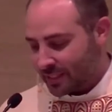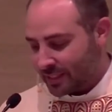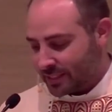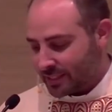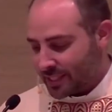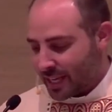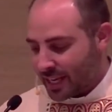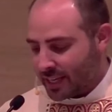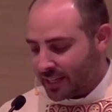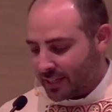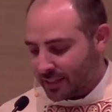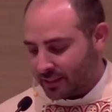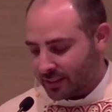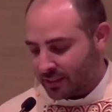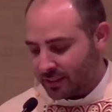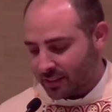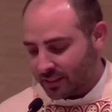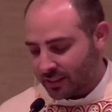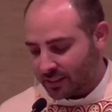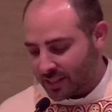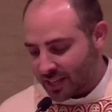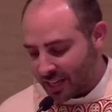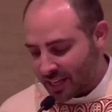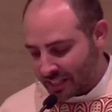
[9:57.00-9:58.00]
Take
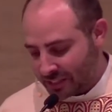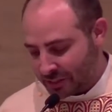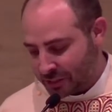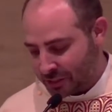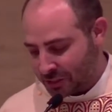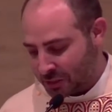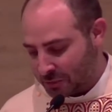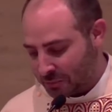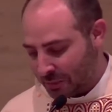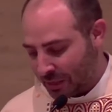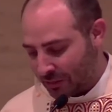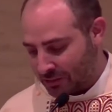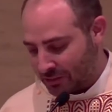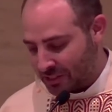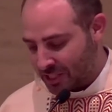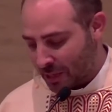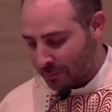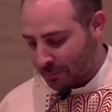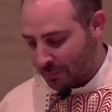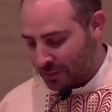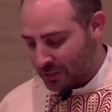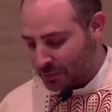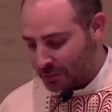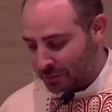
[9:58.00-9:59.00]
Elijah's
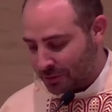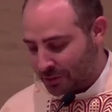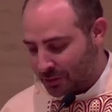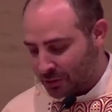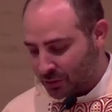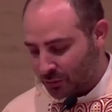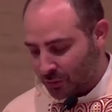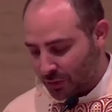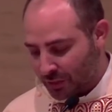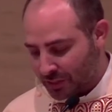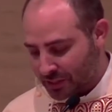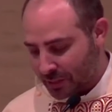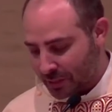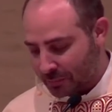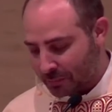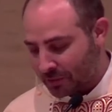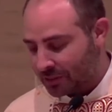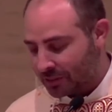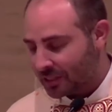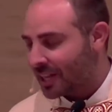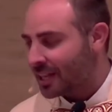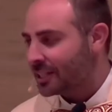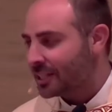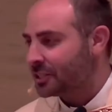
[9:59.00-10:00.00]
mountaintop experience, for example.
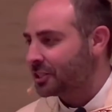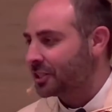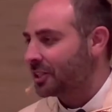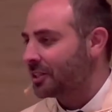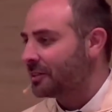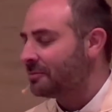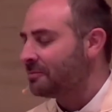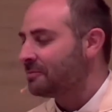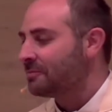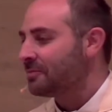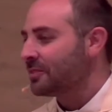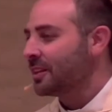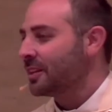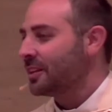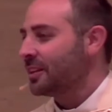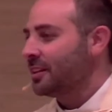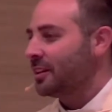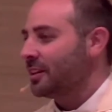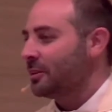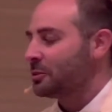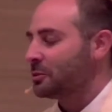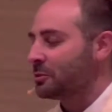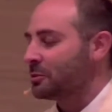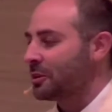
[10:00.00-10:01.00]
Elijah,
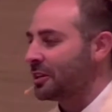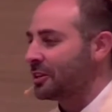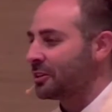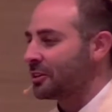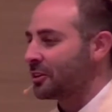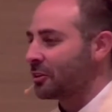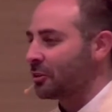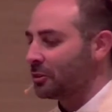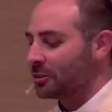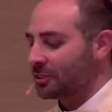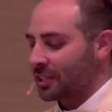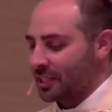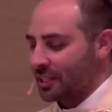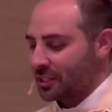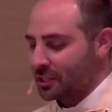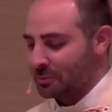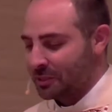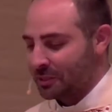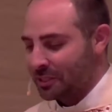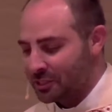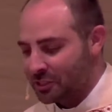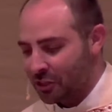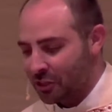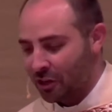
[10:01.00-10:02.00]
as we read in our Old
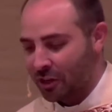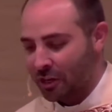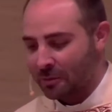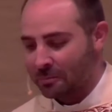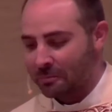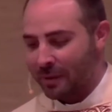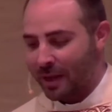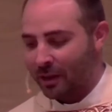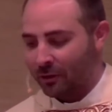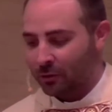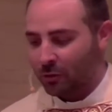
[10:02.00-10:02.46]
Testament, is on Mount